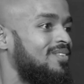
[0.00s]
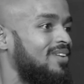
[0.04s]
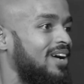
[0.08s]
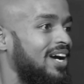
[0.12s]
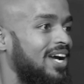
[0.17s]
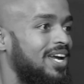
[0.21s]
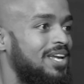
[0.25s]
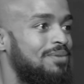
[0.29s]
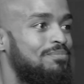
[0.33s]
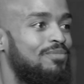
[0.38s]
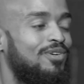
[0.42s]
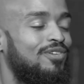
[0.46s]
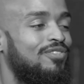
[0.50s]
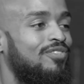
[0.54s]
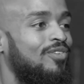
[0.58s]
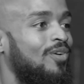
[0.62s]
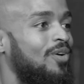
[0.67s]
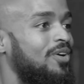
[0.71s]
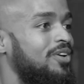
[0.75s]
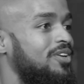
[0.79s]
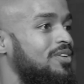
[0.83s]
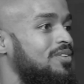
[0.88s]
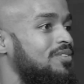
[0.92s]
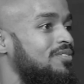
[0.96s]
Right?
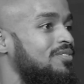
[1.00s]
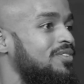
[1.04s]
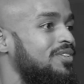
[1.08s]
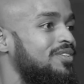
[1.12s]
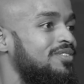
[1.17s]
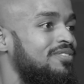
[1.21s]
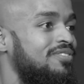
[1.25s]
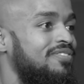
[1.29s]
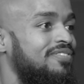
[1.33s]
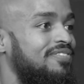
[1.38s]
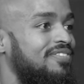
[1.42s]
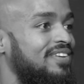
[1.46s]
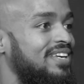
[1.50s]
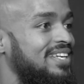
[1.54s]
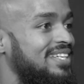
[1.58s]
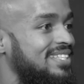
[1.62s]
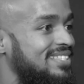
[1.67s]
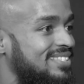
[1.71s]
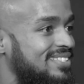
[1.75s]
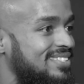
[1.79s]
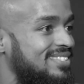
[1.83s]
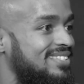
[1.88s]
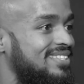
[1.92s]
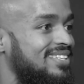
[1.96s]
Before you
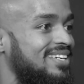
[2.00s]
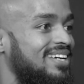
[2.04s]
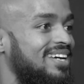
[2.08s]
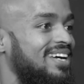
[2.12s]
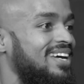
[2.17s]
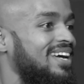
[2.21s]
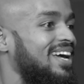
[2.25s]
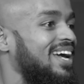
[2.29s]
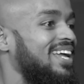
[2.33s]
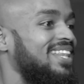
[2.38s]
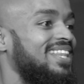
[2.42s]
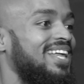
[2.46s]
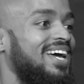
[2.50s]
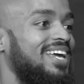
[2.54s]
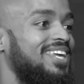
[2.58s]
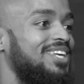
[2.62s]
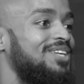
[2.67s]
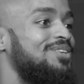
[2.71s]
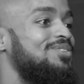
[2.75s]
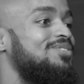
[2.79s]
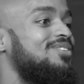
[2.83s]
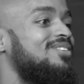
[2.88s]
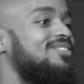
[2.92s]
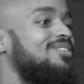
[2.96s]
feast, and like
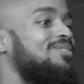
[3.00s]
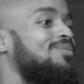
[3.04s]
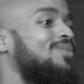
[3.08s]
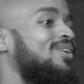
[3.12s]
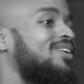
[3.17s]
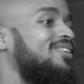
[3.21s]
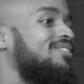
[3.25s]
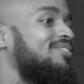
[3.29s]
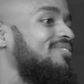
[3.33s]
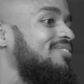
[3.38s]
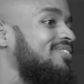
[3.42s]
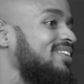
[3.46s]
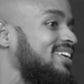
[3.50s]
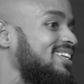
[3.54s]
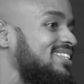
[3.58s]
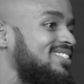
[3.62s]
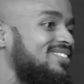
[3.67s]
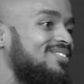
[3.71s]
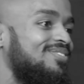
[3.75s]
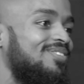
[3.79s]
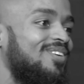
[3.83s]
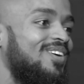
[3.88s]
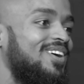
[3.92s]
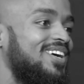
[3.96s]
using the word
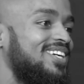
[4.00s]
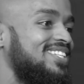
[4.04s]
feast, for